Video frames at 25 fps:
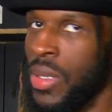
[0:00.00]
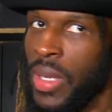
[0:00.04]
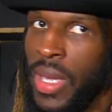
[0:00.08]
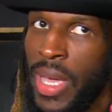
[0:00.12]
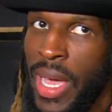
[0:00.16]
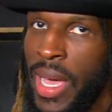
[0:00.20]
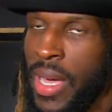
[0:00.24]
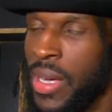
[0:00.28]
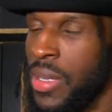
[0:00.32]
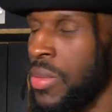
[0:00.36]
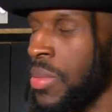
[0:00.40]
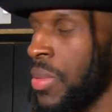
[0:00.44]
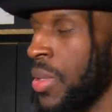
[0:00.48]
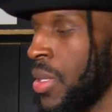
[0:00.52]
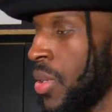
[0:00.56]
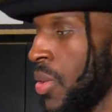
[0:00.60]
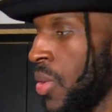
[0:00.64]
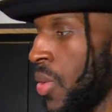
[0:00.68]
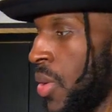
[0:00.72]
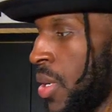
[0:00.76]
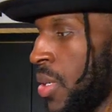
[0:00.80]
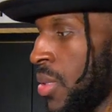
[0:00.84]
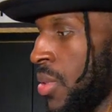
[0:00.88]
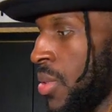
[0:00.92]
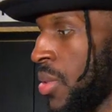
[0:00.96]
Kyle's being
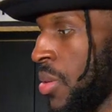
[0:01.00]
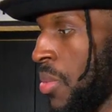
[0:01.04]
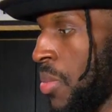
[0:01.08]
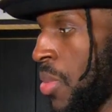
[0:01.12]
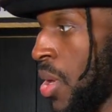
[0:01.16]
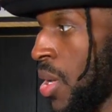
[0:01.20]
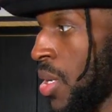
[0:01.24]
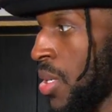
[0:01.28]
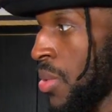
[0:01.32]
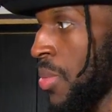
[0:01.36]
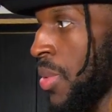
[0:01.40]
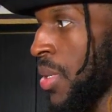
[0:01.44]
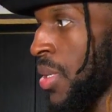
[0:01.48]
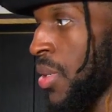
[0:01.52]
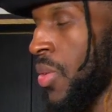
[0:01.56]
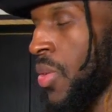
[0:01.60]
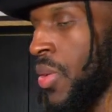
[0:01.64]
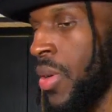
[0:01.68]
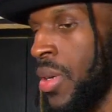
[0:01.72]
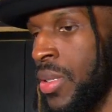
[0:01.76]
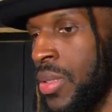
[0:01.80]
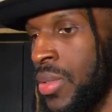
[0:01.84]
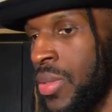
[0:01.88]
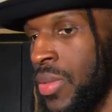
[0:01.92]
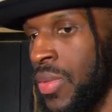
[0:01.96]
aggressive. DeMarre's being
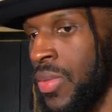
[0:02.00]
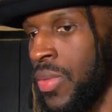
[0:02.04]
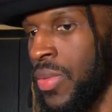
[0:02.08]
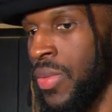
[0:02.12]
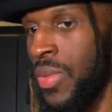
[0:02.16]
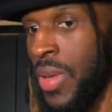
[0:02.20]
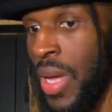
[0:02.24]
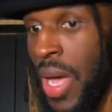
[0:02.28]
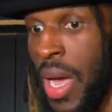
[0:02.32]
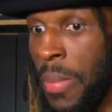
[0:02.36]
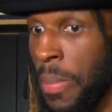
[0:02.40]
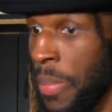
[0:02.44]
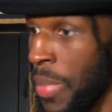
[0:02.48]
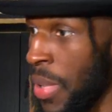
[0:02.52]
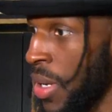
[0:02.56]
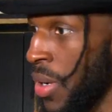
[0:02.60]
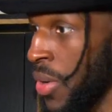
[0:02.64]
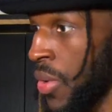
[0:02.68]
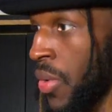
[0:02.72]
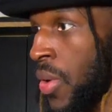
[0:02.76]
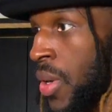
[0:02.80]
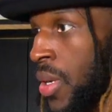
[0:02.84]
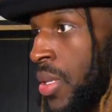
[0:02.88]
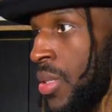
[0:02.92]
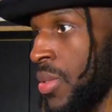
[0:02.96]
aggressive. I'm being
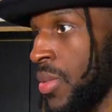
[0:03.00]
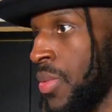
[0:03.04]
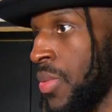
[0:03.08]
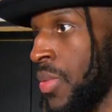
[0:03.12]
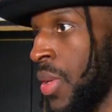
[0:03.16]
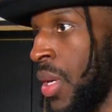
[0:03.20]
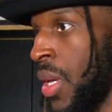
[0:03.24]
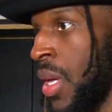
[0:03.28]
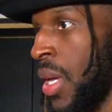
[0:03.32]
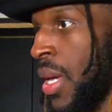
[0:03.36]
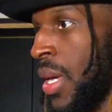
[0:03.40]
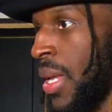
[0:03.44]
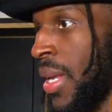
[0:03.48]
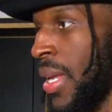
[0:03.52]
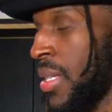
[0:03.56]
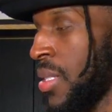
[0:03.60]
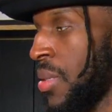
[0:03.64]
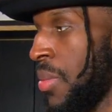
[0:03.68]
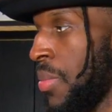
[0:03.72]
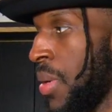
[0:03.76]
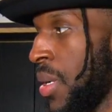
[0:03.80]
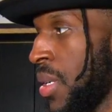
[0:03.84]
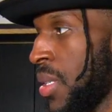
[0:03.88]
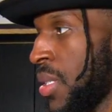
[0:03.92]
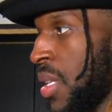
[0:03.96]
aggressive. And that's
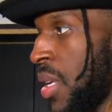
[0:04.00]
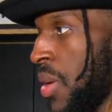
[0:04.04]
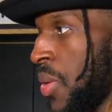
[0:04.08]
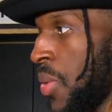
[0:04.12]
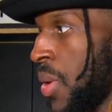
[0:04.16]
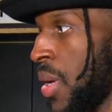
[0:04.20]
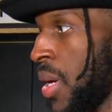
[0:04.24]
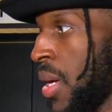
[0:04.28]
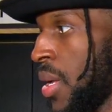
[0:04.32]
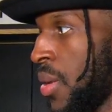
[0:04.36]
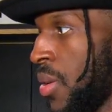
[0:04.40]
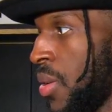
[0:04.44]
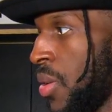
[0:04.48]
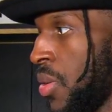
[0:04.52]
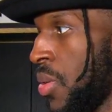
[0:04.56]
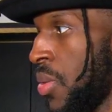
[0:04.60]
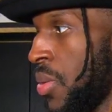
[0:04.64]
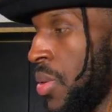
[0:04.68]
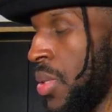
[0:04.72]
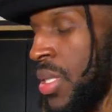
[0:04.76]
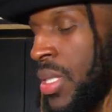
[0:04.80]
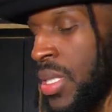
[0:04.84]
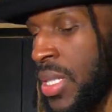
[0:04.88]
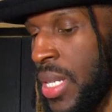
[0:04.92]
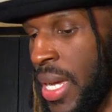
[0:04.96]
the biggest thing we got to do.
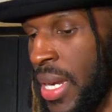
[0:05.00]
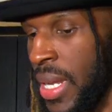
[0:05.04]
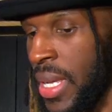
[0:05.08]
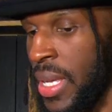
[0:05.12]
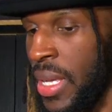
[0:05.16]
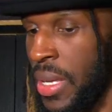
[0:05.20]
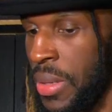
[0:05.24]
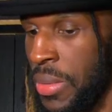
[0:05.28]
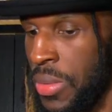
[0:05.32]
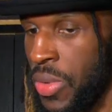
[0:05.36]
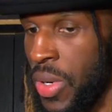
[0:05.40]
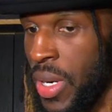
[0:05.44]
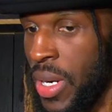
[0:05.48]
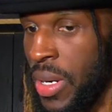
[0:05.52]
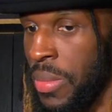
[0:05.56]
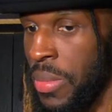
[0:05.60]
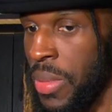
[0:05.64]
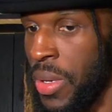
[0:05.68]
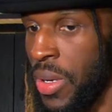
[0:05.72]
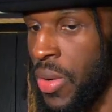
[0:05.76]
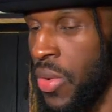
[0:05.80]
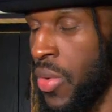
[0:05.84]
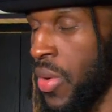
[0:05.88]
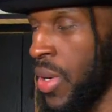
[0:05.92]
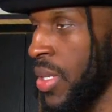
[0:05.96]
We just got to keep trying to
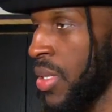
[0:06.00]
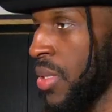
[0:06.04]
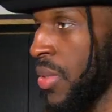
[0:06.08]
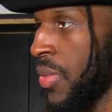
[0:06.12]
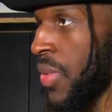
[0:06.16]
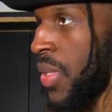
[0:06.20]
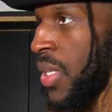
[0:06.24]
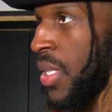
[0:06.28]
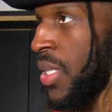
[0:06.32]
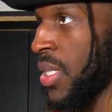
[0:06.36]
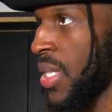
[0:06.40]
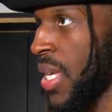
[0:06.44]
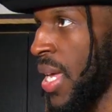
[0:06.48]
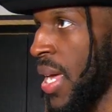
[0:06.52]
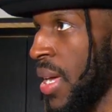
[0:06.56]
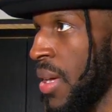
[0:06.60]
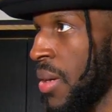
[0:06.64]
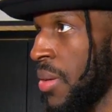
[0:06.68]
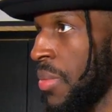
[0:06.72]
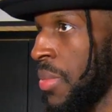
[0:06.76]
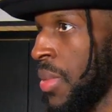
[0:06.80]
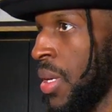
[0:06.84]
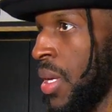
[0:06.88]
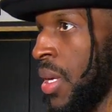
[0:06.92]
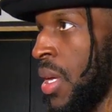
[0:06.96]
be aggressive and attack
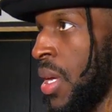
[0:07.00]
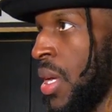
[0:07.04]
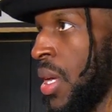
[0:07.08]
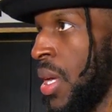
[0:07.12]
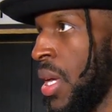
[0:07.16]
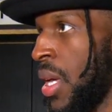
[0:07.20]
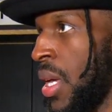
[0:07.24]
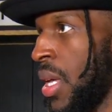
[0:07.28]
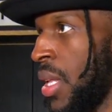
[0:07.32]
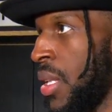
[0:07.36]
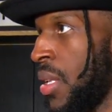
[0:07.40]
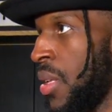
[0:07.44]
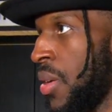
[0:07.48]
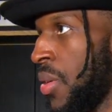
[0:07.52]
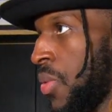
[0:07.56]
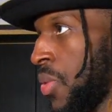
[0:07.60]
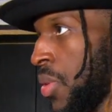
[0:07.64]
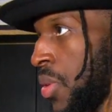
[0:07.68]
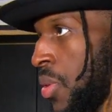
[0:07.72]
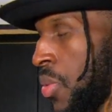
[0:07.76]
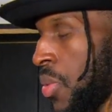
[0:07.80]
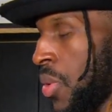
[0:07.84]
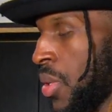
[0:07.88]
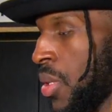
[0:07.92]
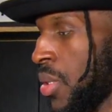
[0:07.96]
him and live
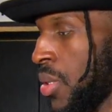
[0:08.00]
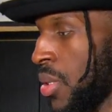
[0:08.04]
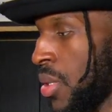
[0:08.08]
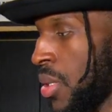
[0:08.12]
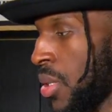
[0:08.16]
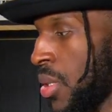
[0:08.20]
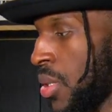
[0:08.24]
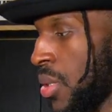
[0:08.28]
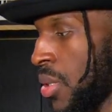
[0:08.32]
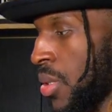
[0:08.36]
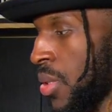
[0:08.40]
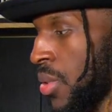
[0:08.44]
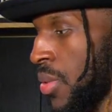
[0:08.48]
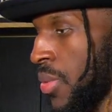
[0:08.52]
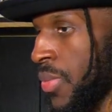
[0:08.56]
with the results.